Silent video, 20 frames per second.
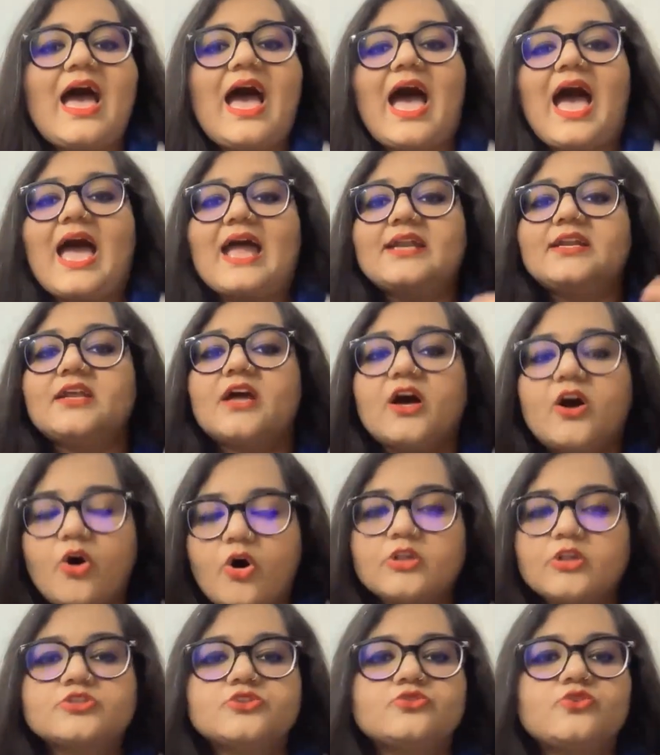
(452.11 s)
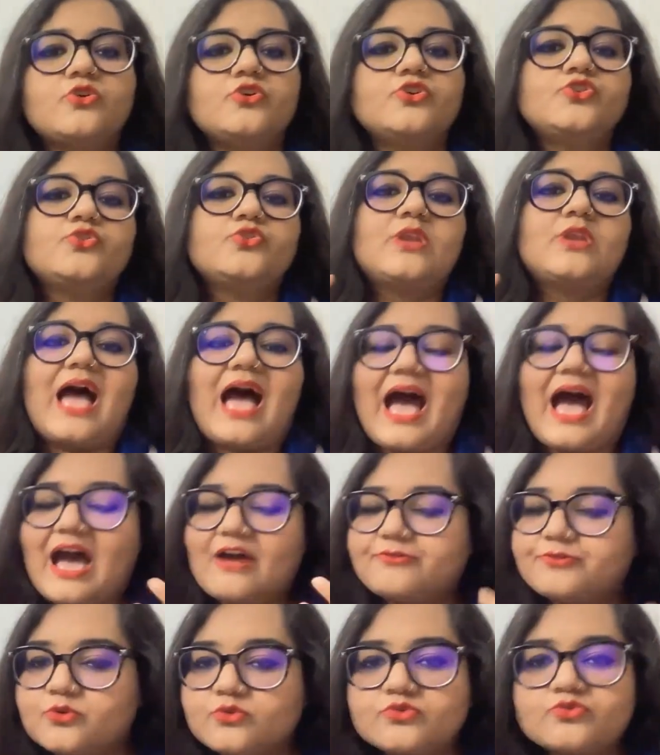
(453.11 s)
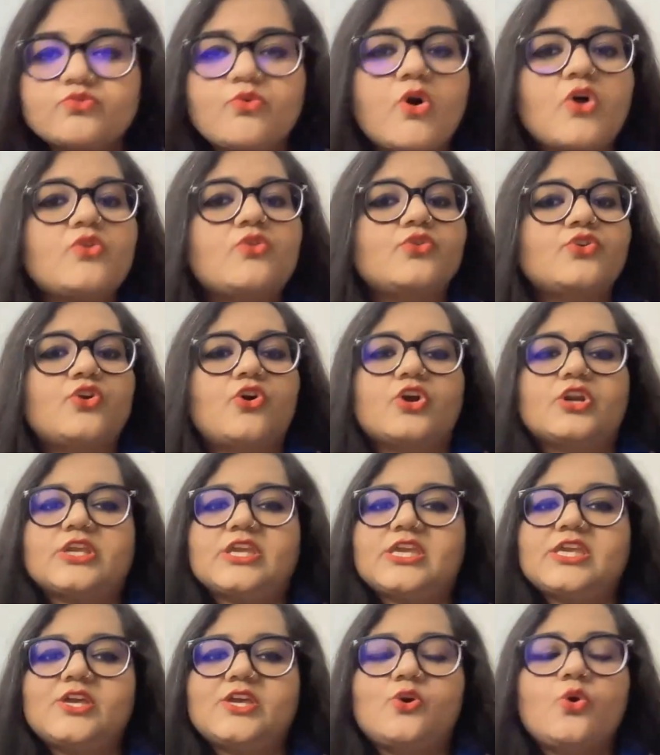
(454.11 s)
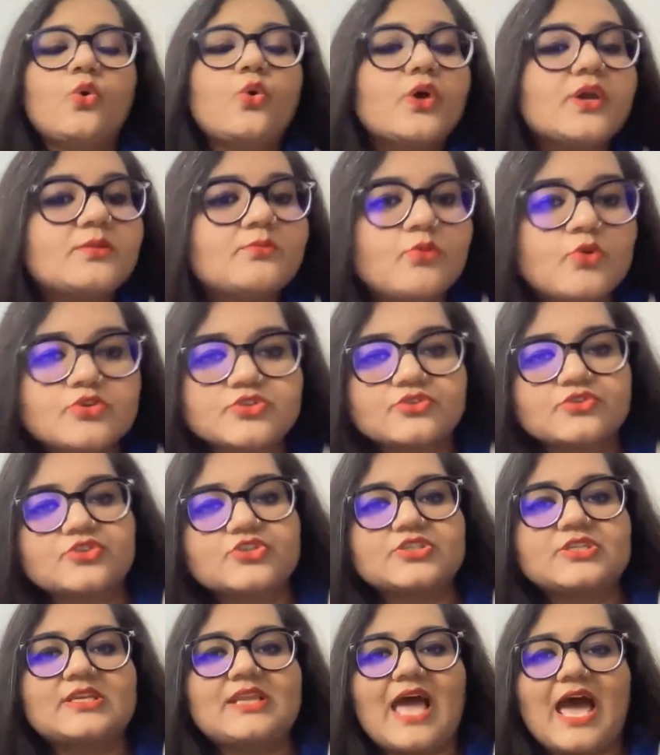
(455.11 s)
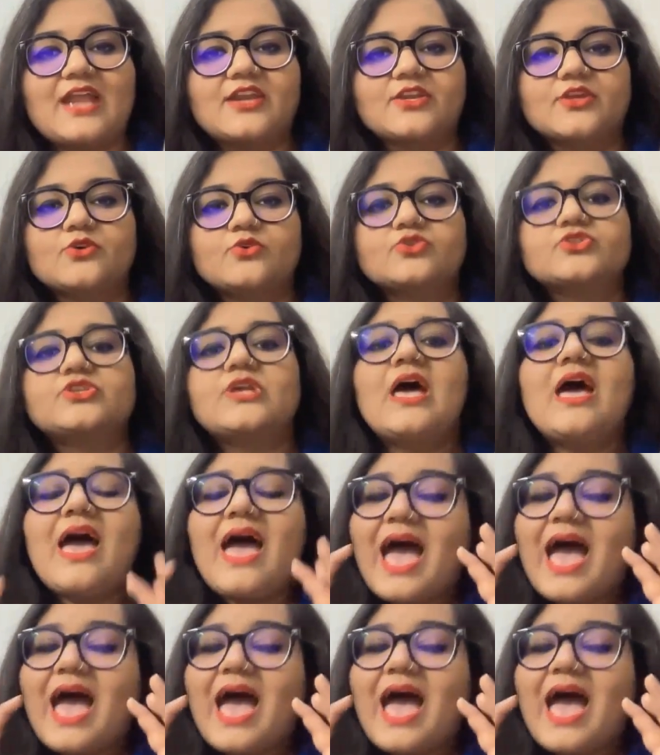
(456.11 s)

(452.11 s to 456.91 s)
And also, you'll have to swallow your ego in most of the scenarios